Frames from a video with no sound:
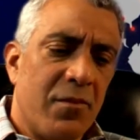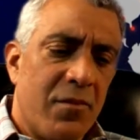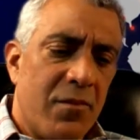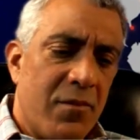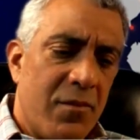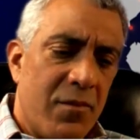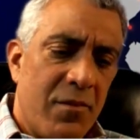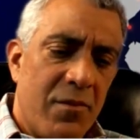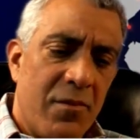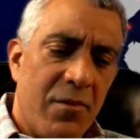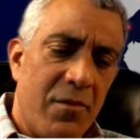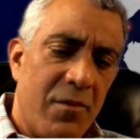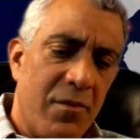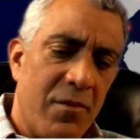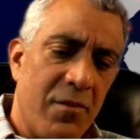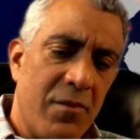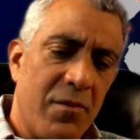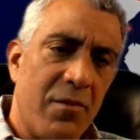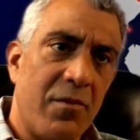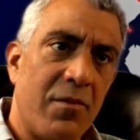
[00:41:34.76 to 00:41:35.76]

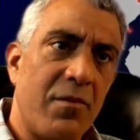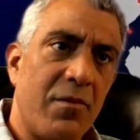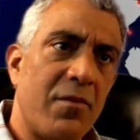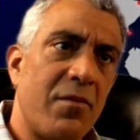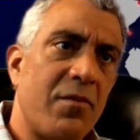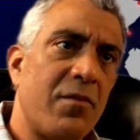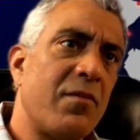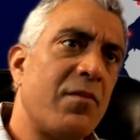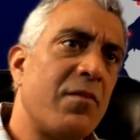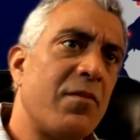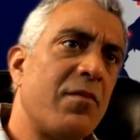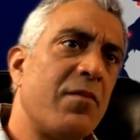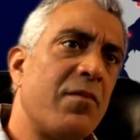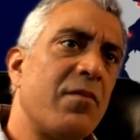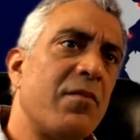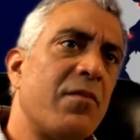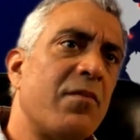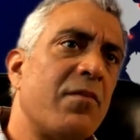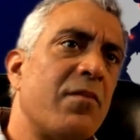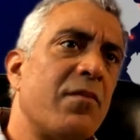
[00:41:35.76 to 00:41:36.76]

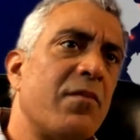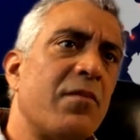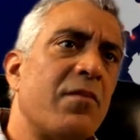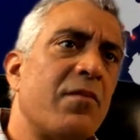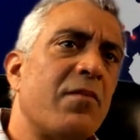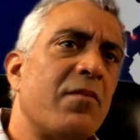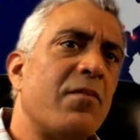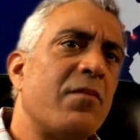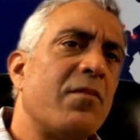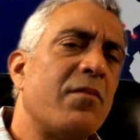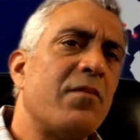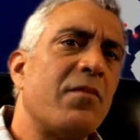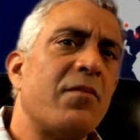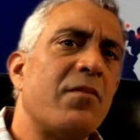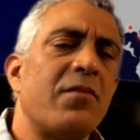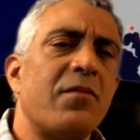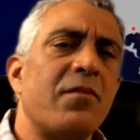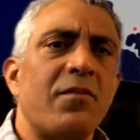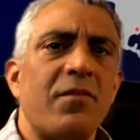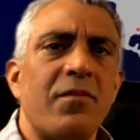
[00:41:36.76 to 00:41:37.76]
(not speaking)